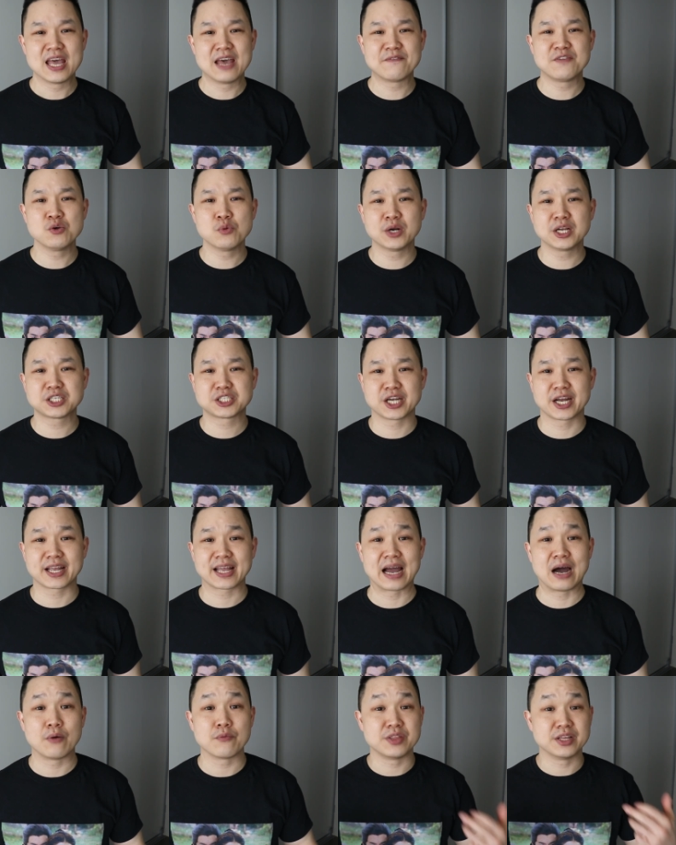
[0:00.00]
If you want to
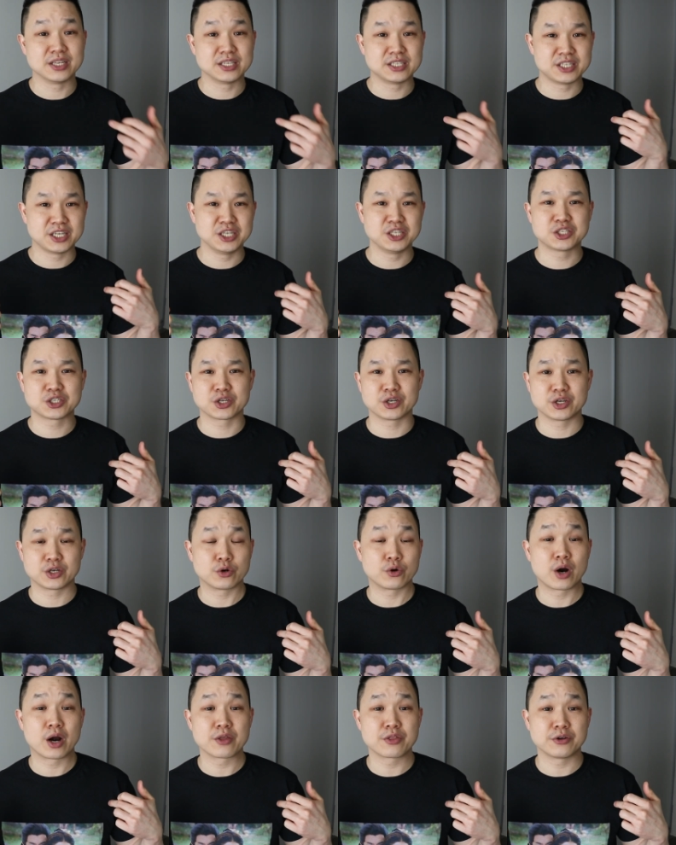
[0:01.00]
check out the
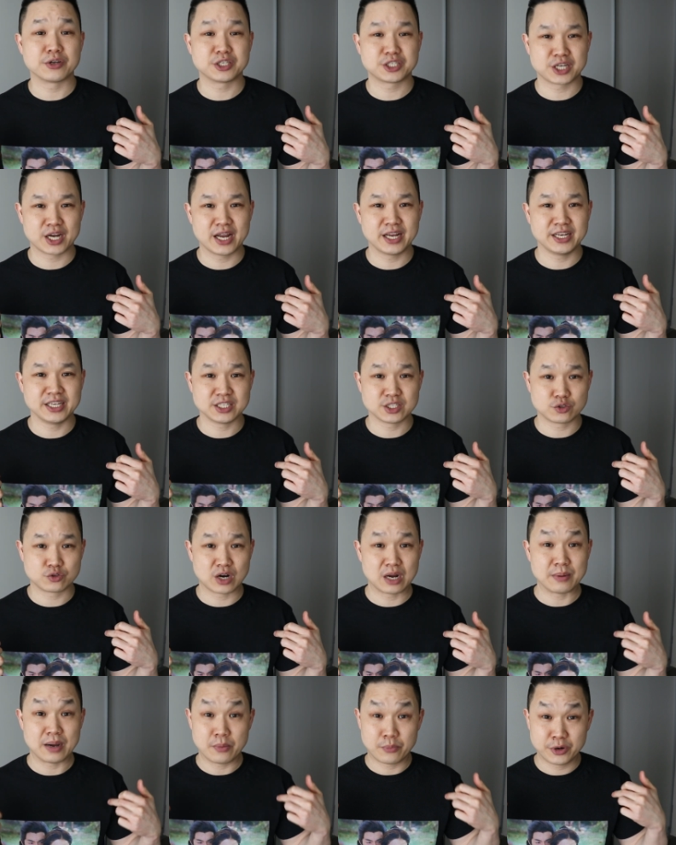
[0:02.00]
t-shirt or other Chinese
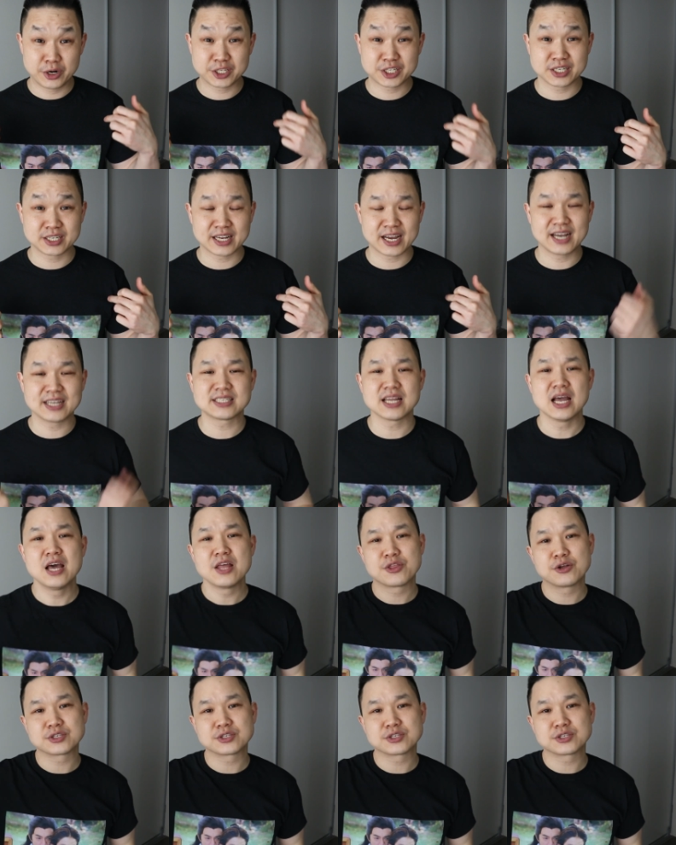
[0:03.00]
drama merchandise,